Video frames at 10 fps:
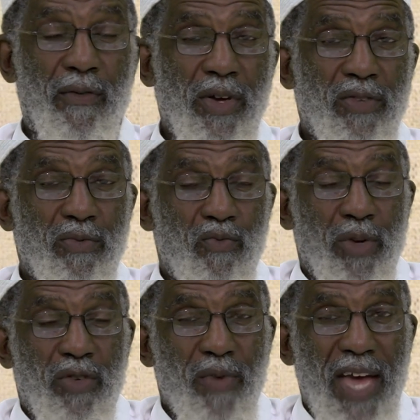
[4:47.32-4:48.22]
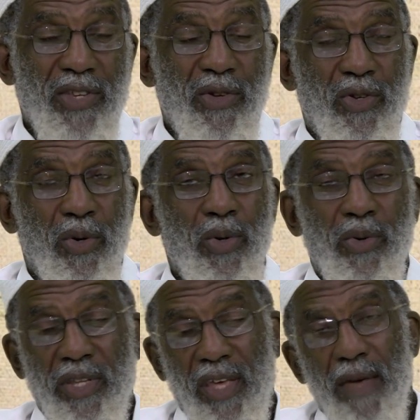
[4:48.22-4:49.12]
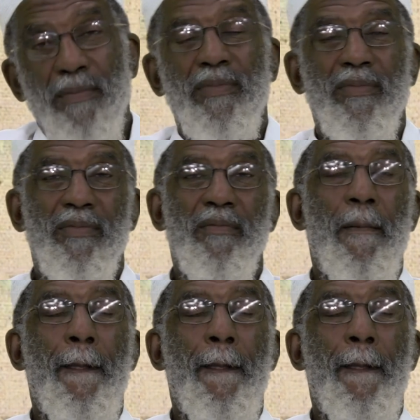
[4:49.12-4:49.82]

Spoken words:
And of course, what's rational to who? To him.